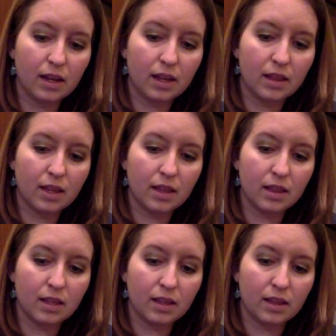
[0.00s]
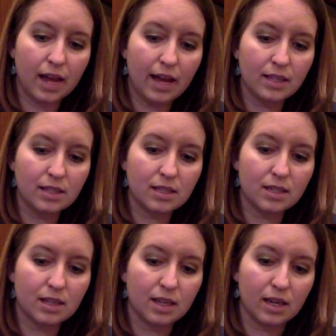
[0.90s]
And then the
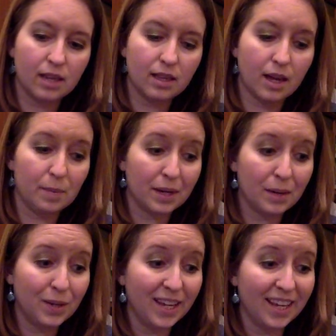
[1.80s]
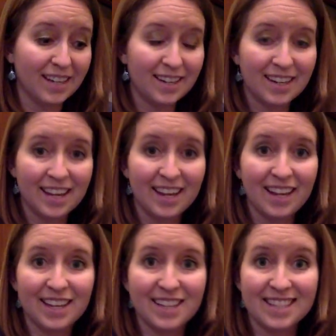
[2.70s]
last thing that I'm going to put in
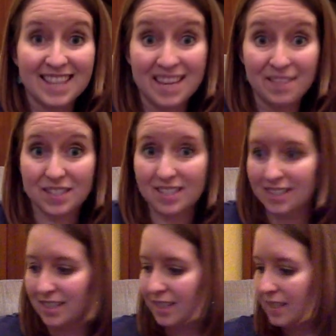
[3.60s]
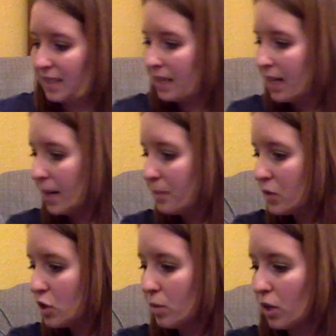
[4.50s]
is Thieves.
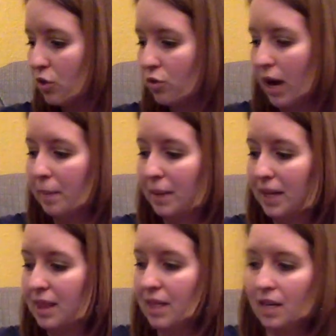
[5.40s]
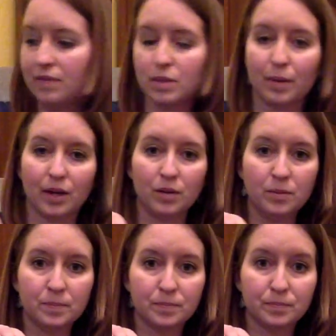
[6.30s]
So I'm going to grab my Thieves
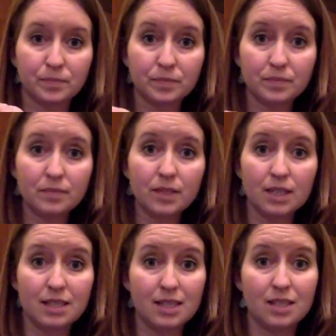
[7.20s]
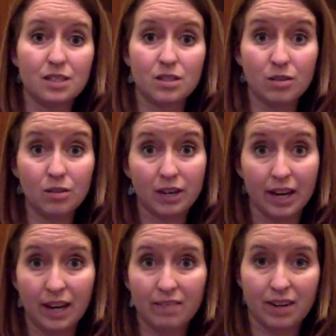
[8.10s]
bottle. This is so
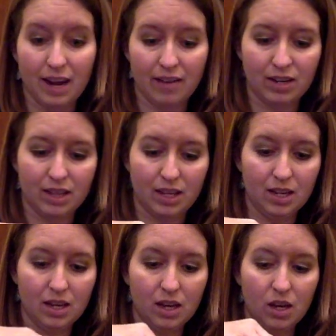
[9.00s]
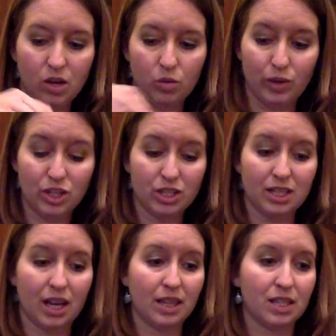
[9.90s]
great for everything. We
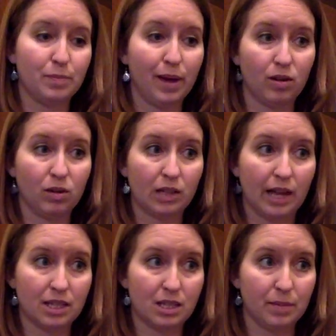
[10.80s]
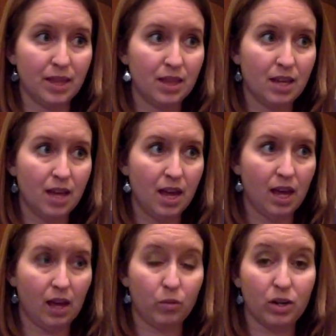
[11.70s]
just got this bottle last month.
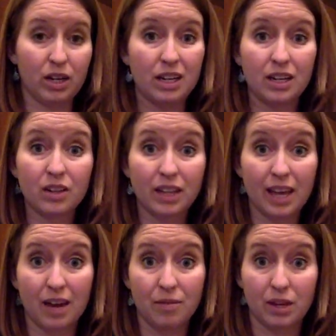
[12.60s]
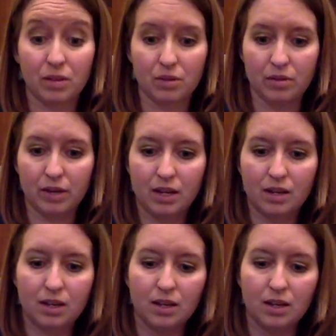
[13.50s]
We're nearly halfway through